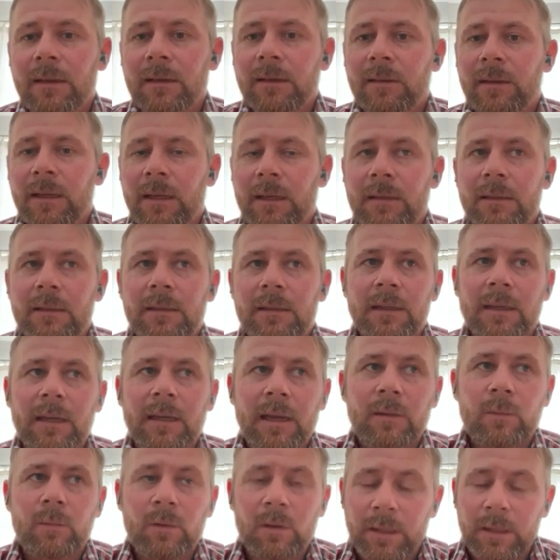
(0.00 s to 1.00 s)
then you
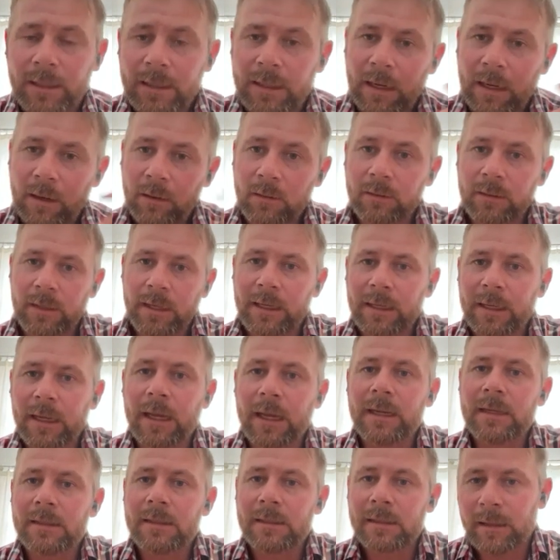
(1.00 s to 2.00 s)
go, well, let go of that
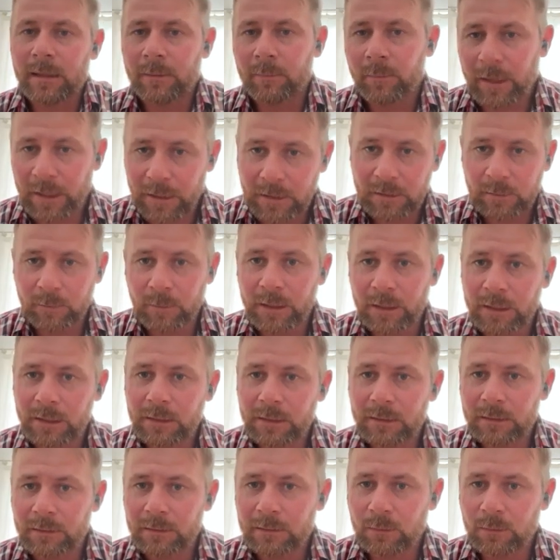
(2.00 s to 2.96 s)
gaze, come back to me,